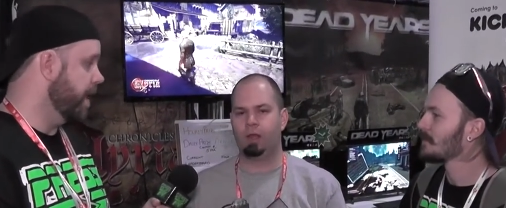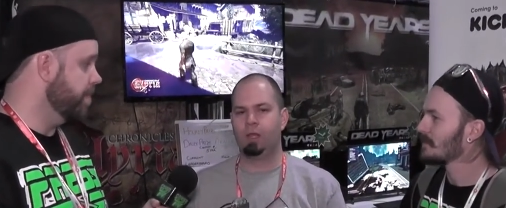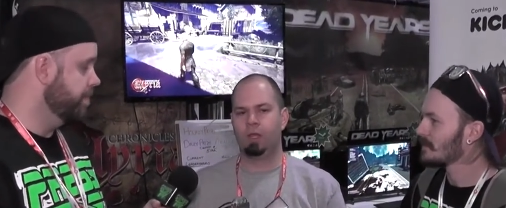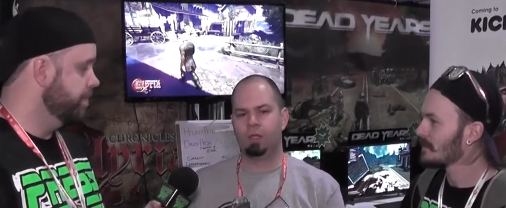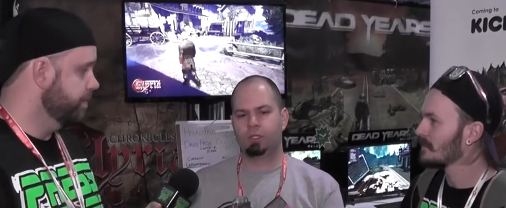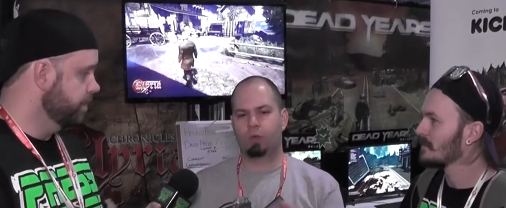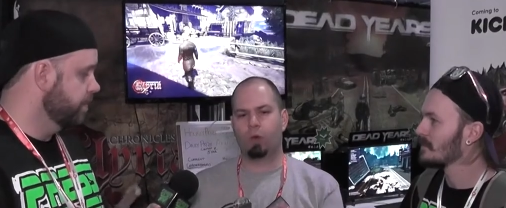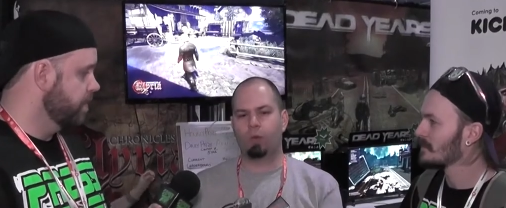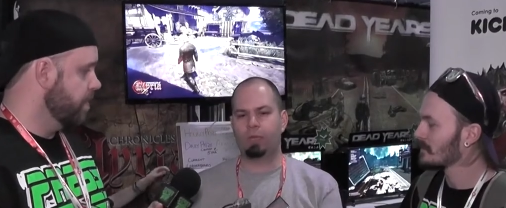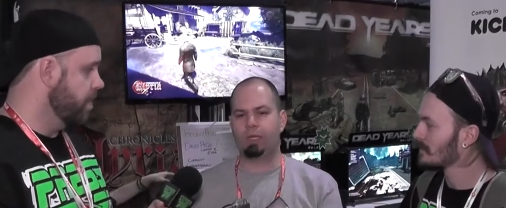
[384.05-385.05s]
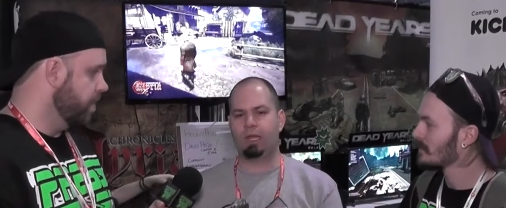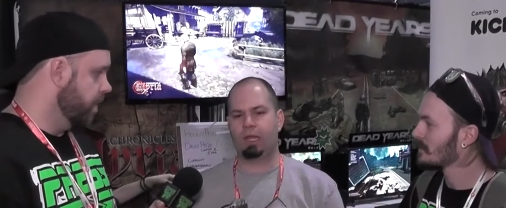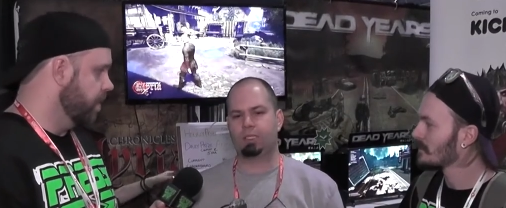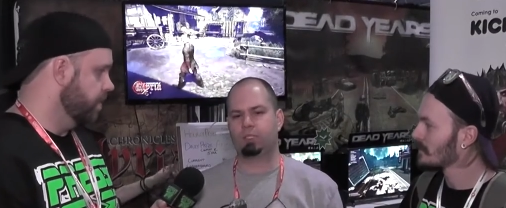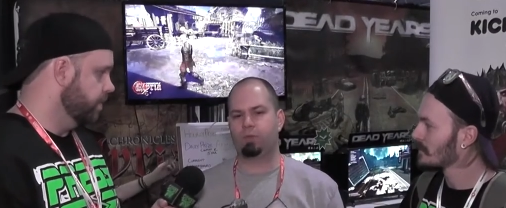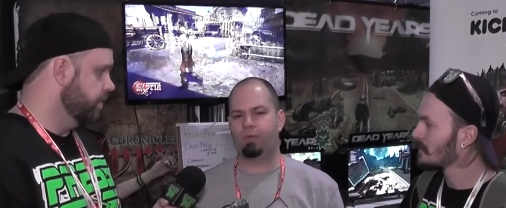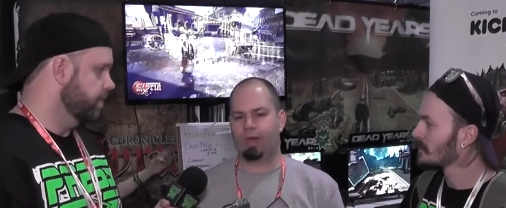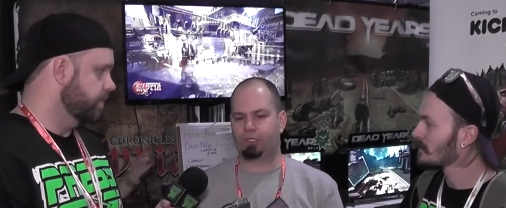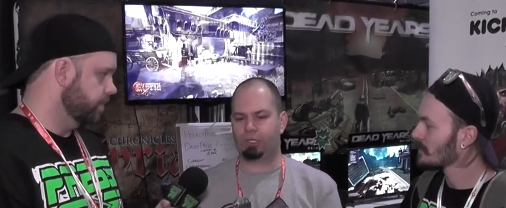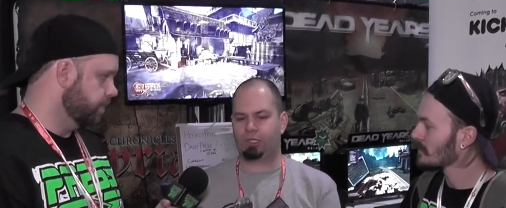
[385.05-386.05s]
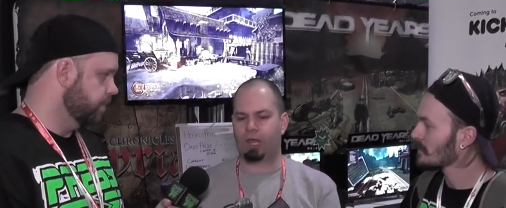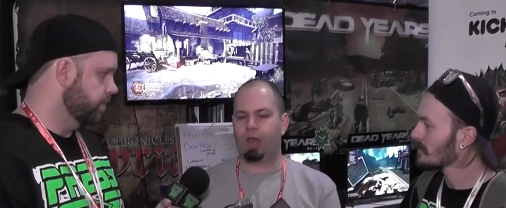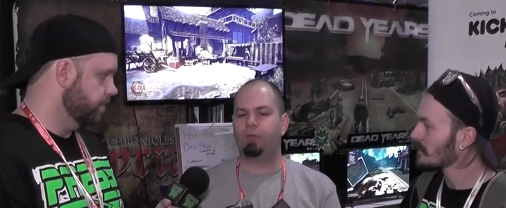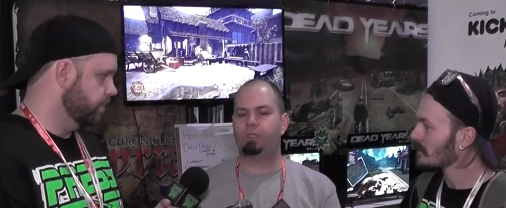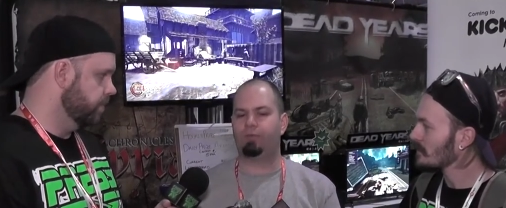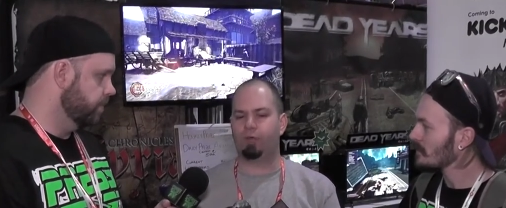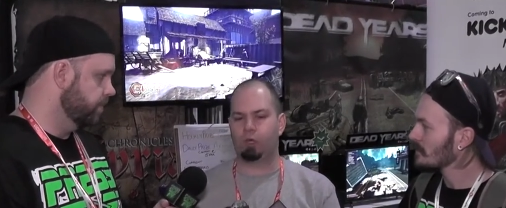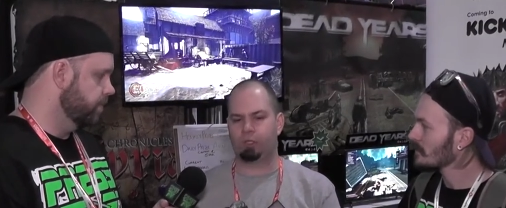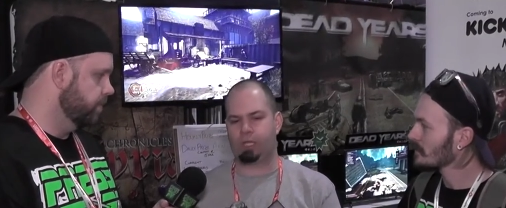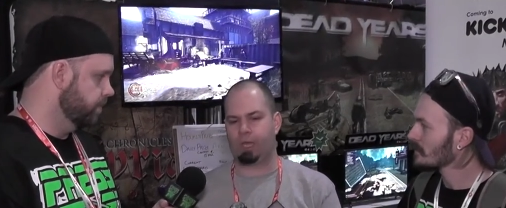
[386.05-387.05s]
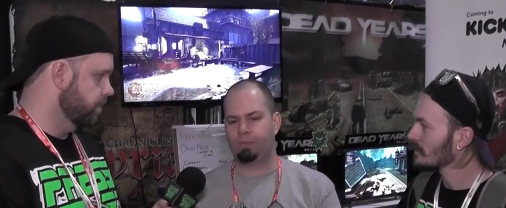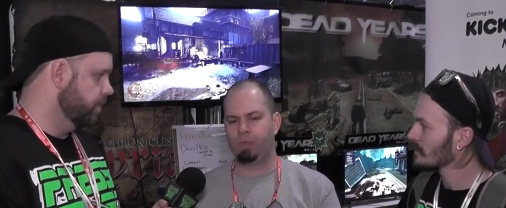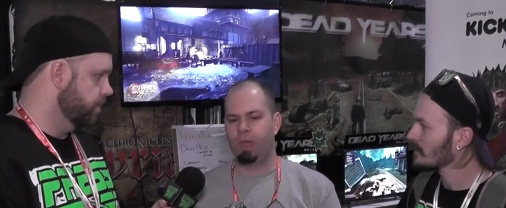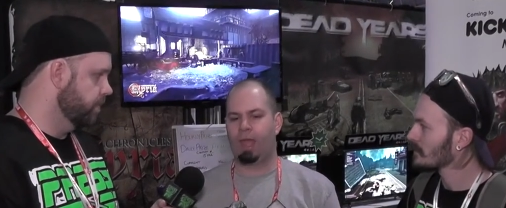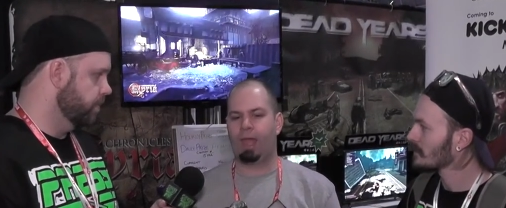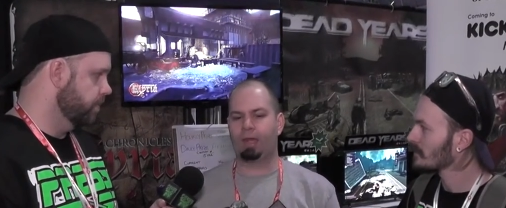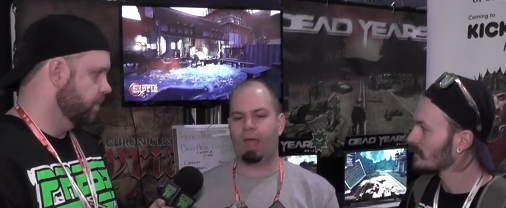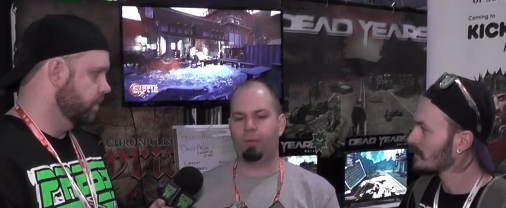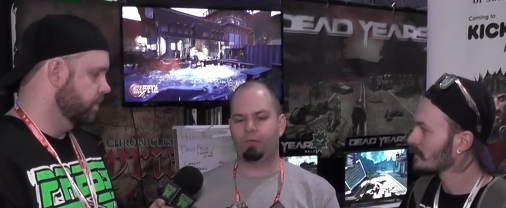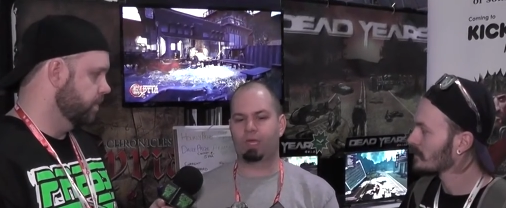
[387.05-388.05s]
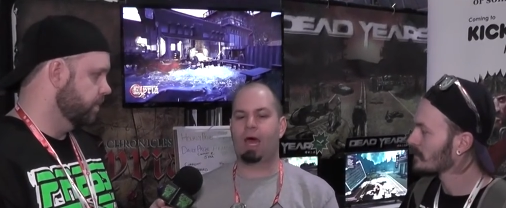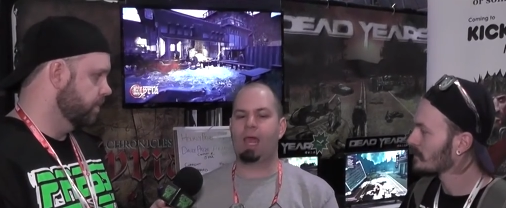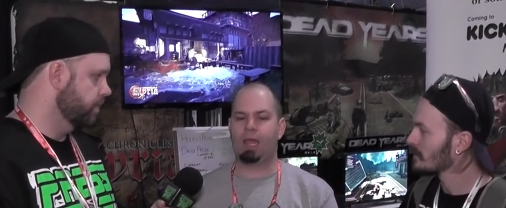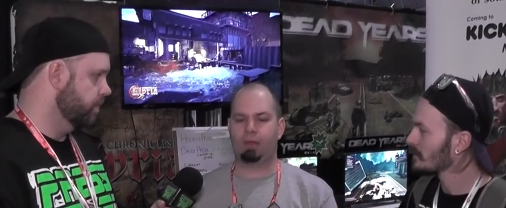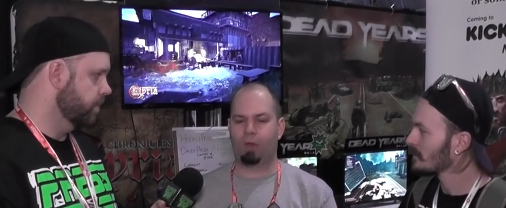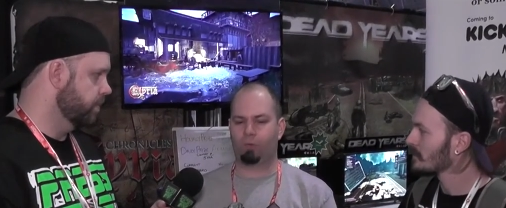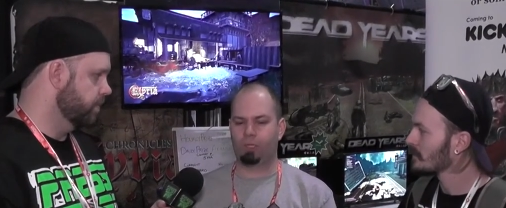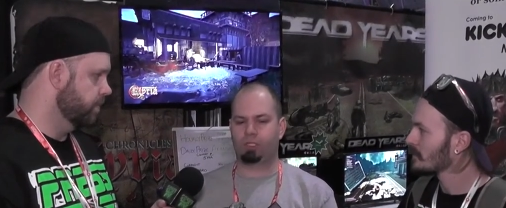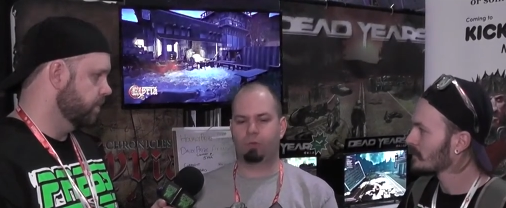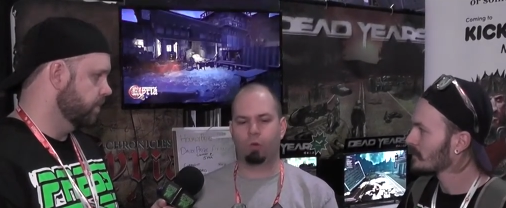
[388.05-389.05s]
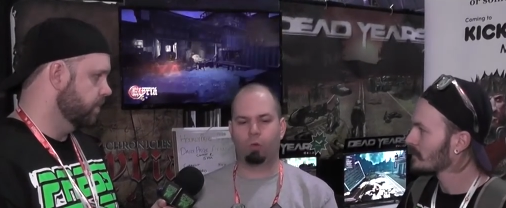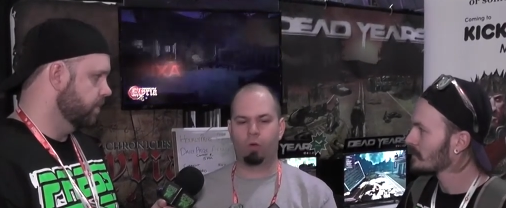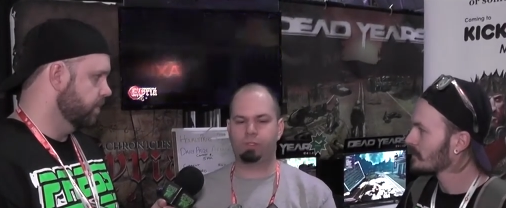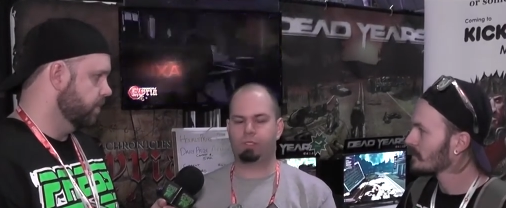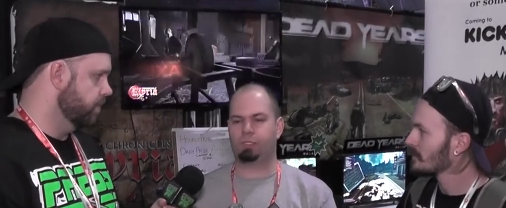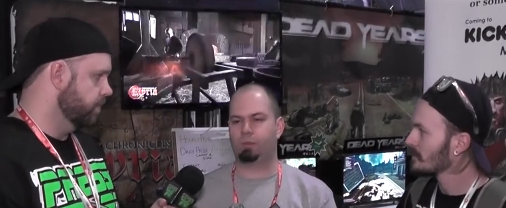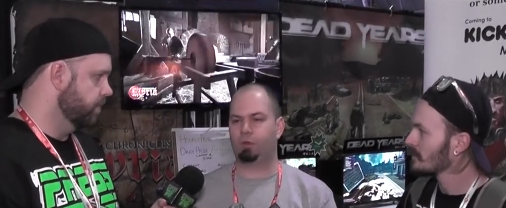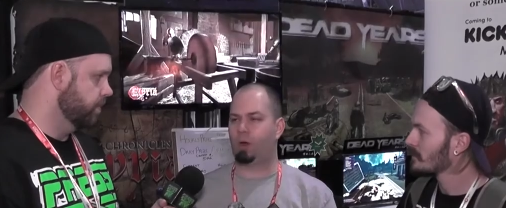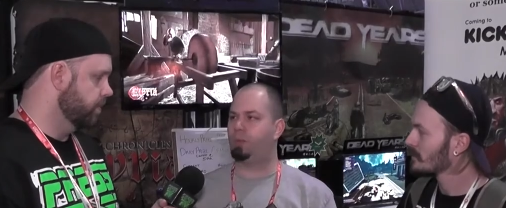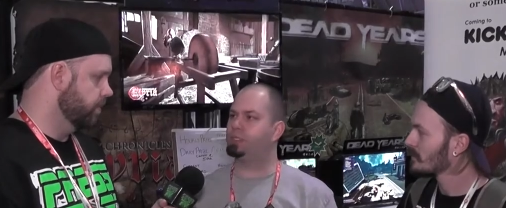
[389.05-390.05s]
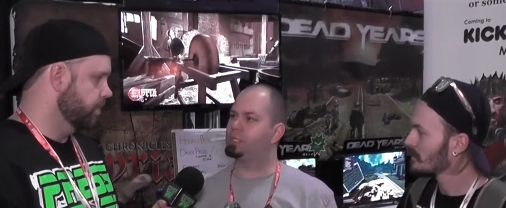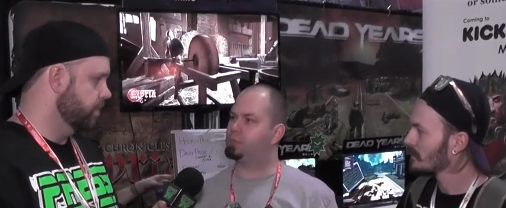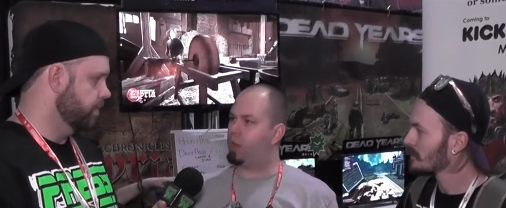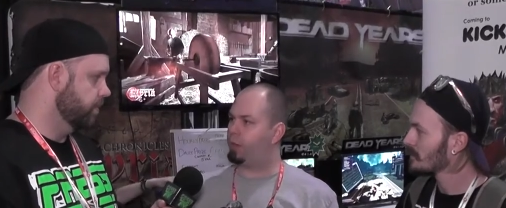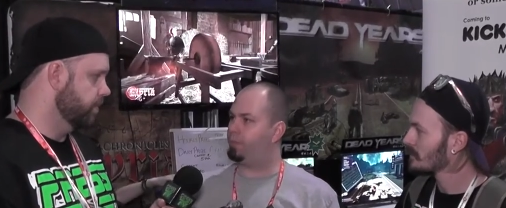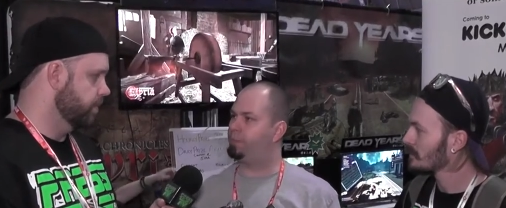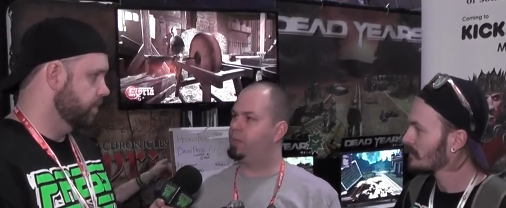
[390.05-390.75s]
Speaker 1: Right. So what we did is we've actually scaled the difficulty, and we've tied that risk and reward system to our business model.